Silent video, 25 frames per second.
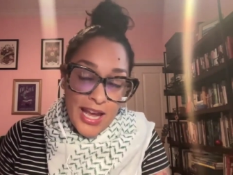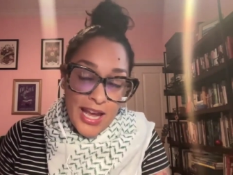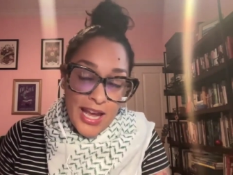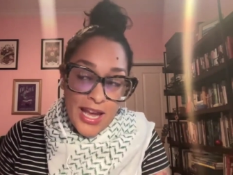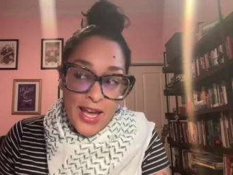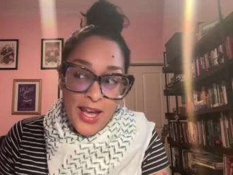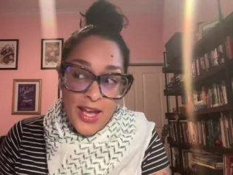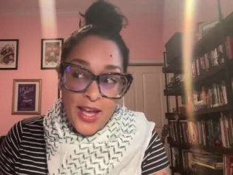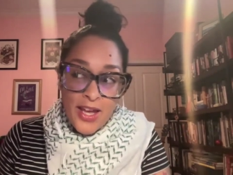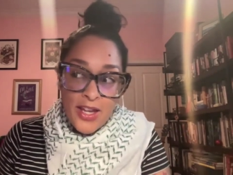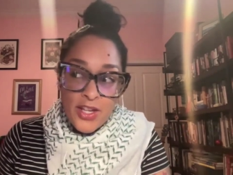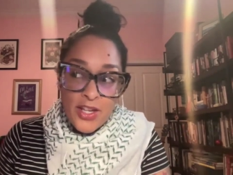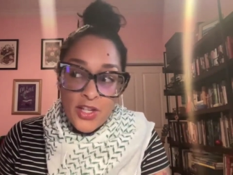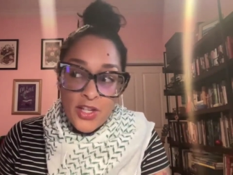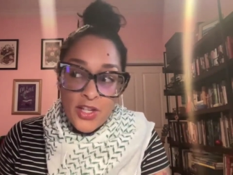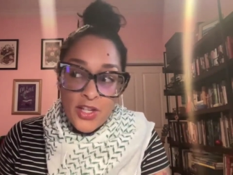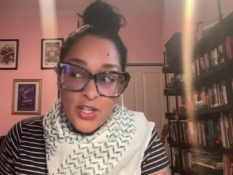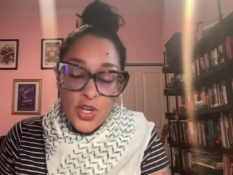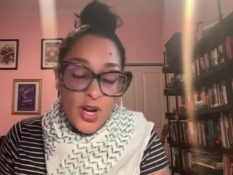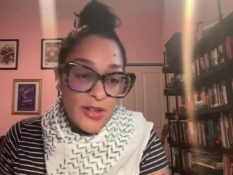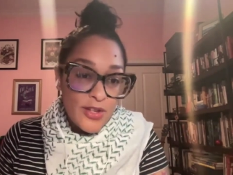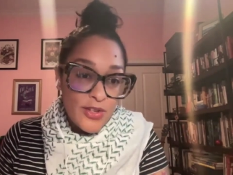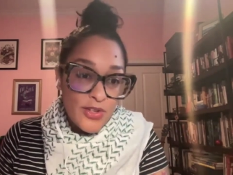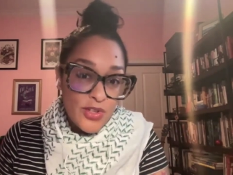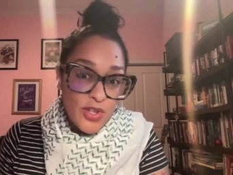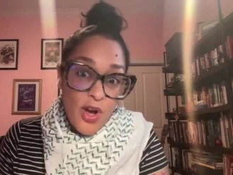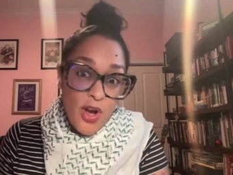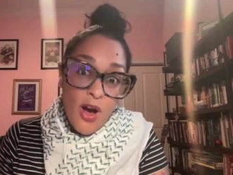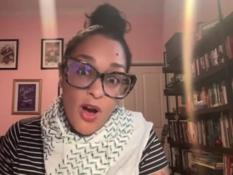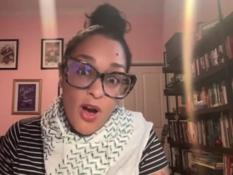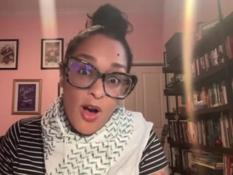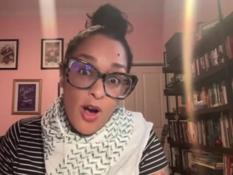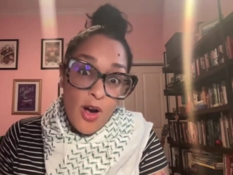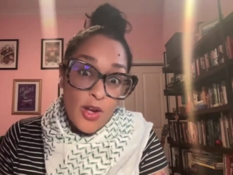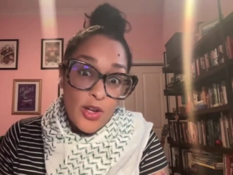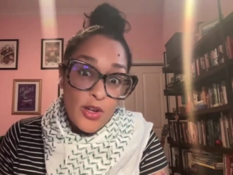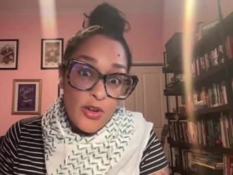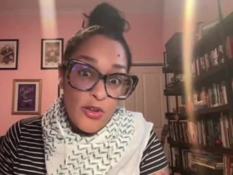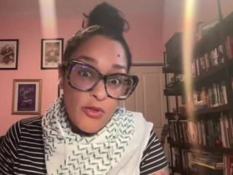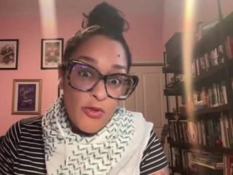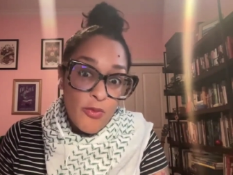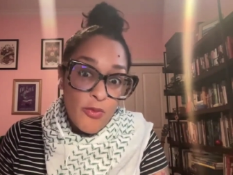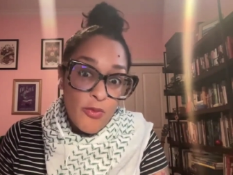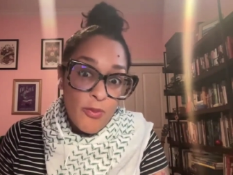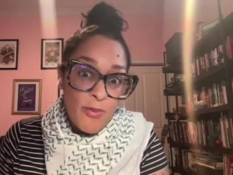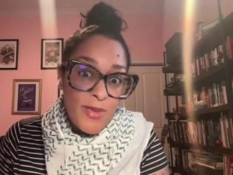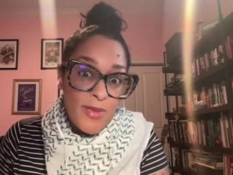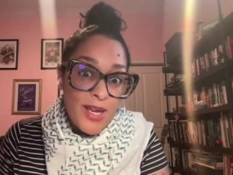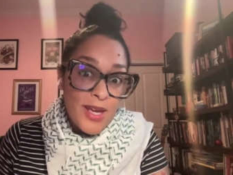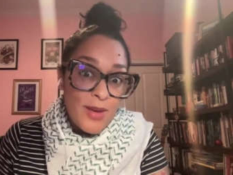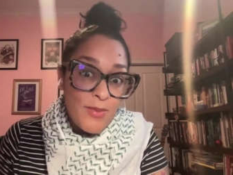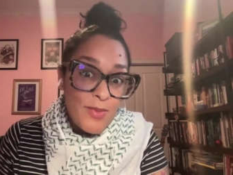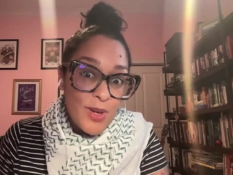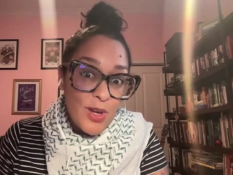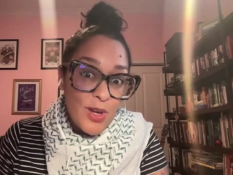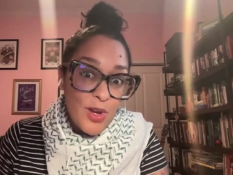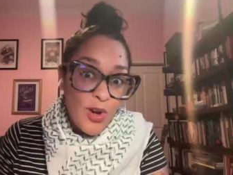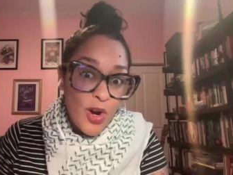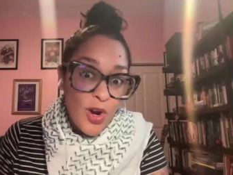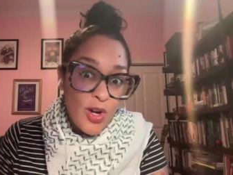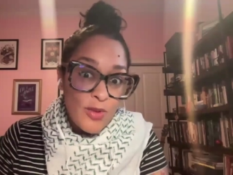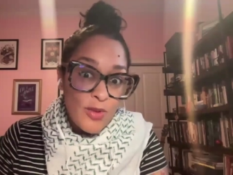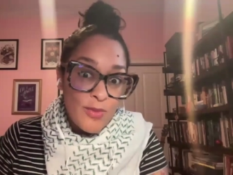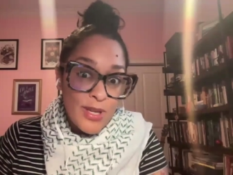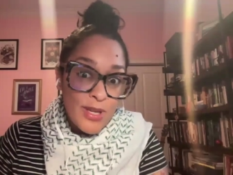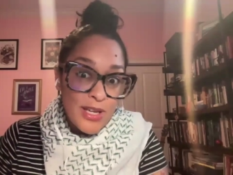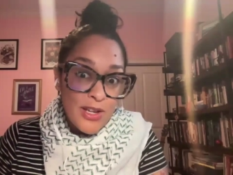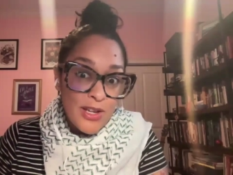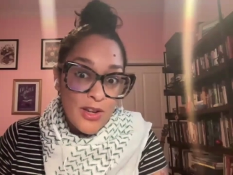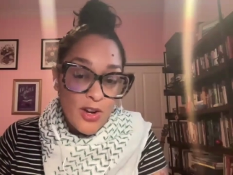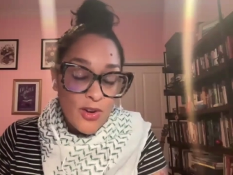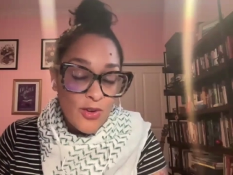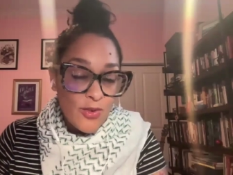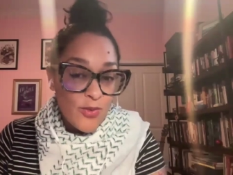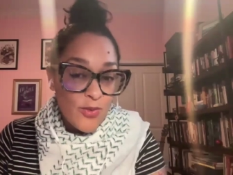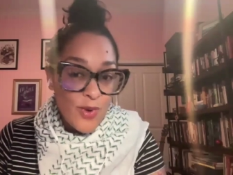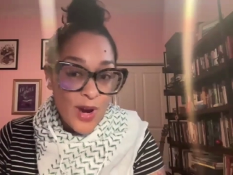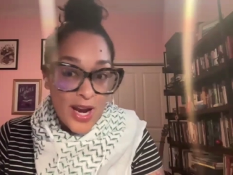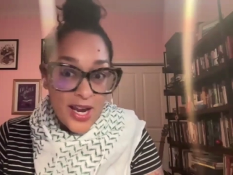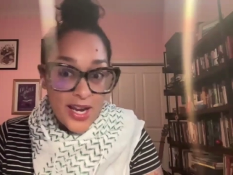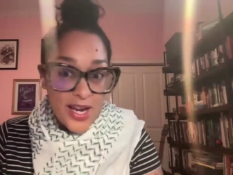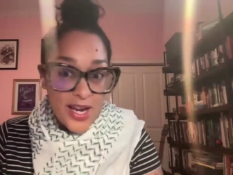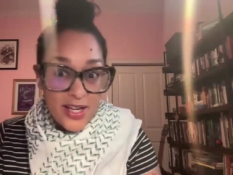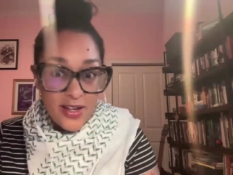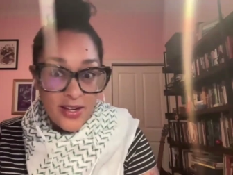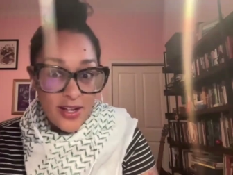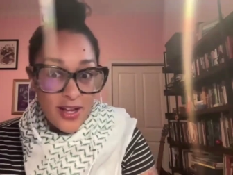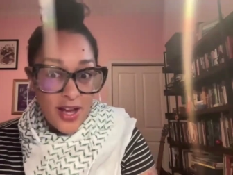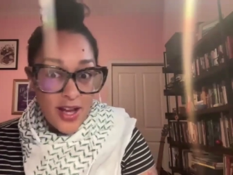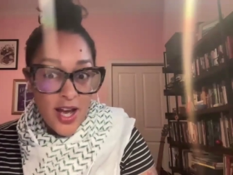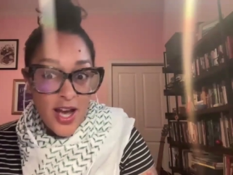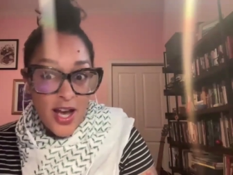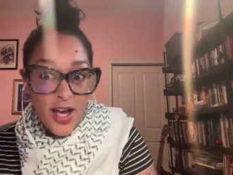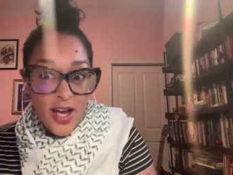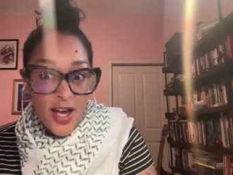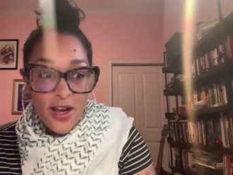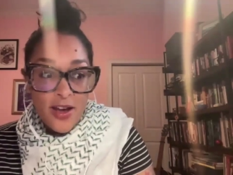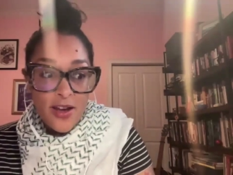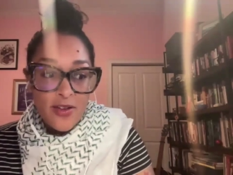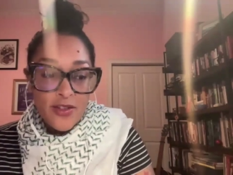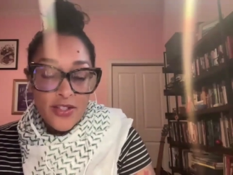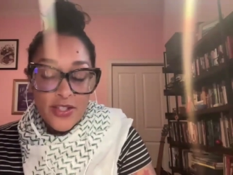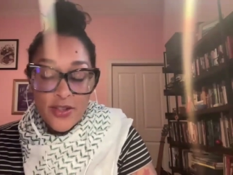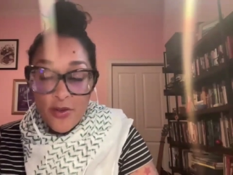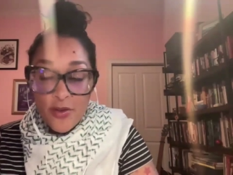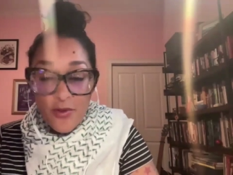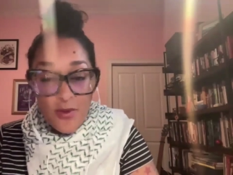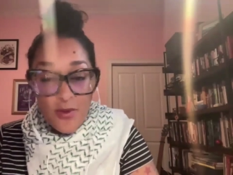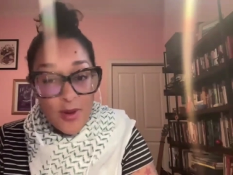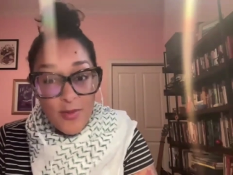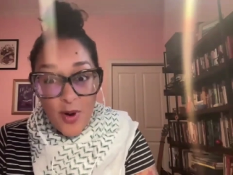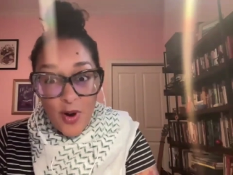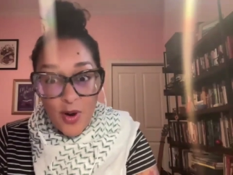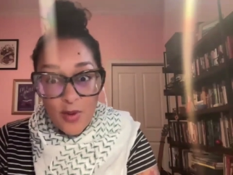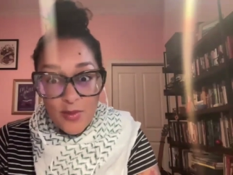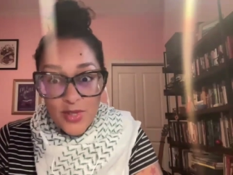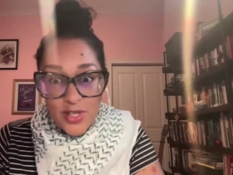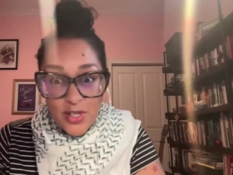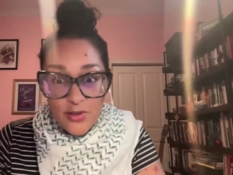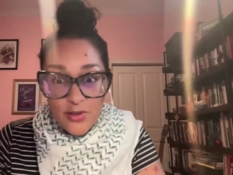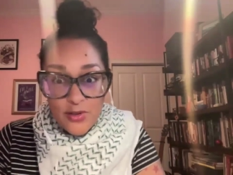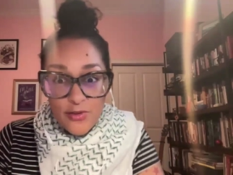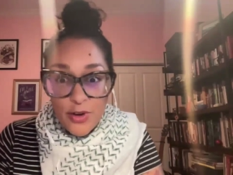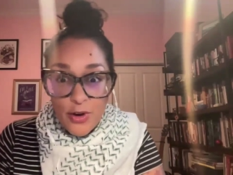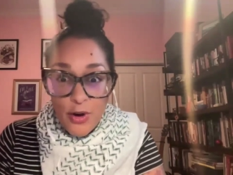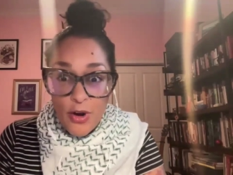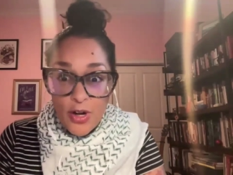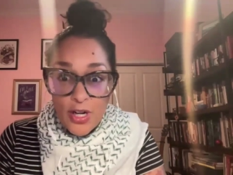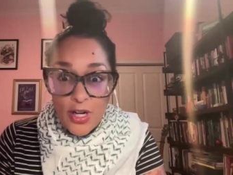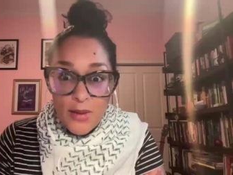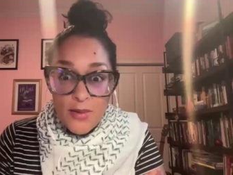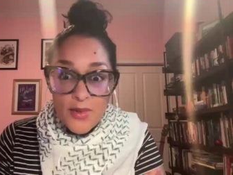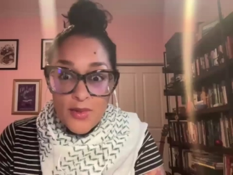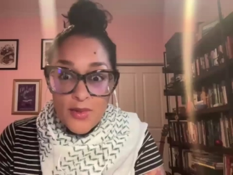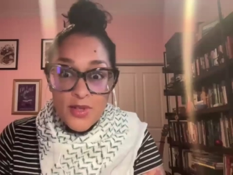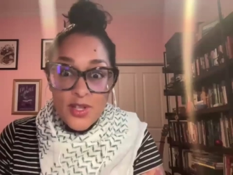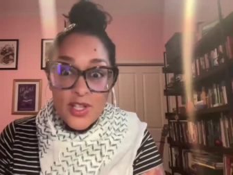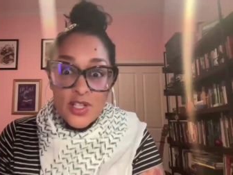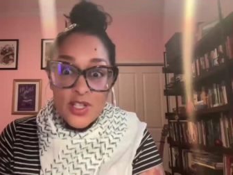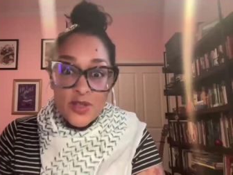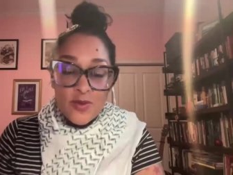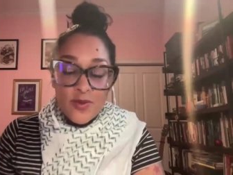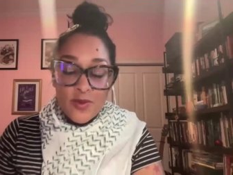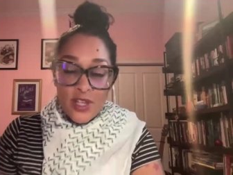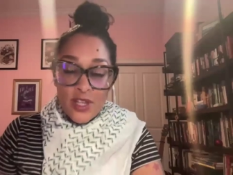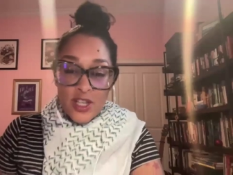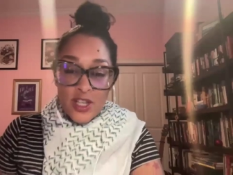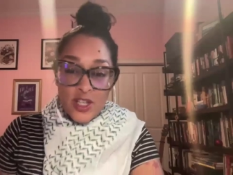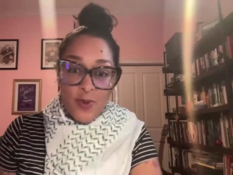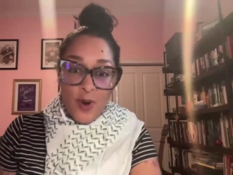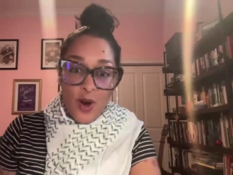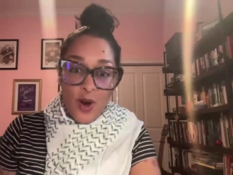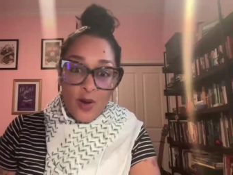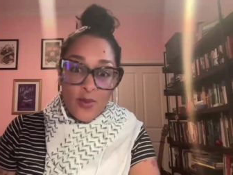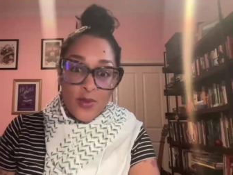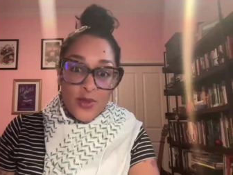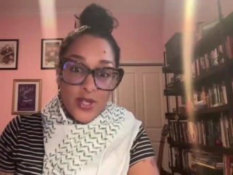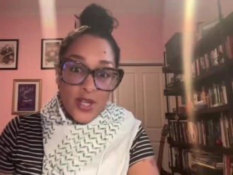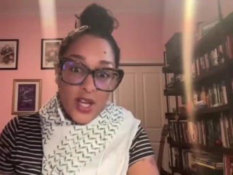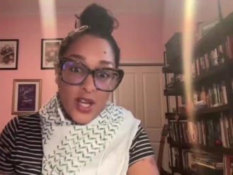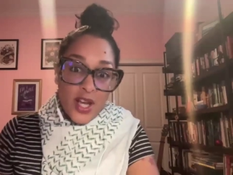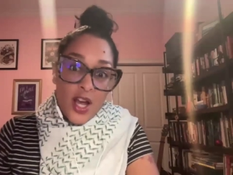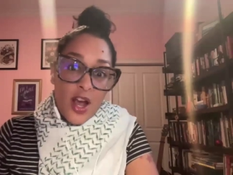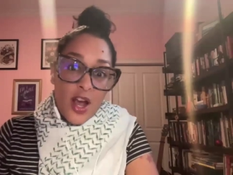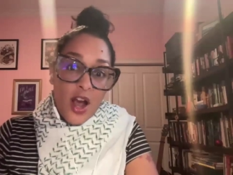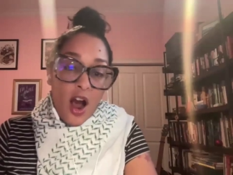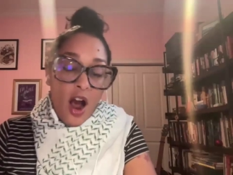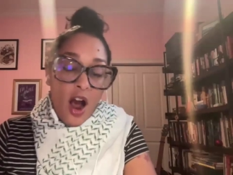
and you're on this call, you've maybe heard me or read some of my poems that are for grown-ups. These poems